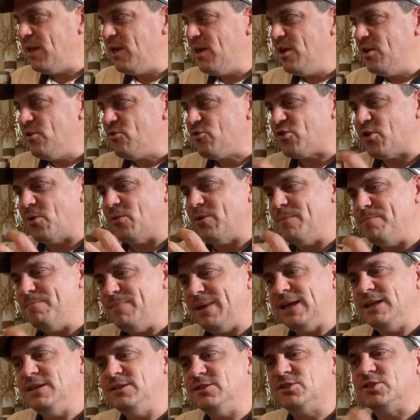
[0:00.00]
So it
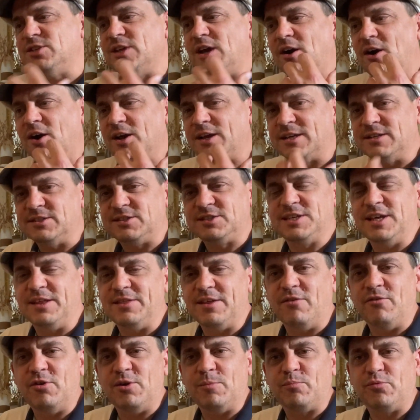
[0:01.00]
means I can sit
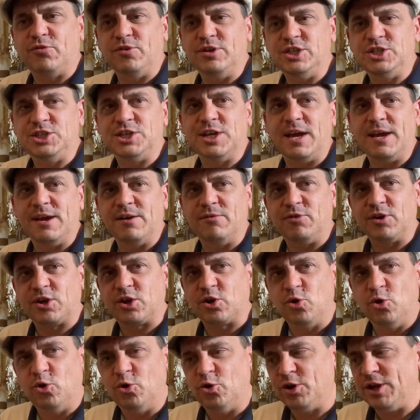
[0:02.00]
there and appreciate a
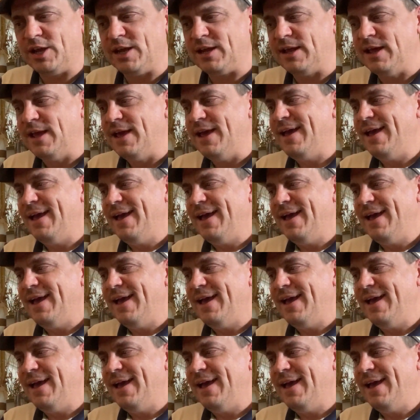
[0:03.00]
recording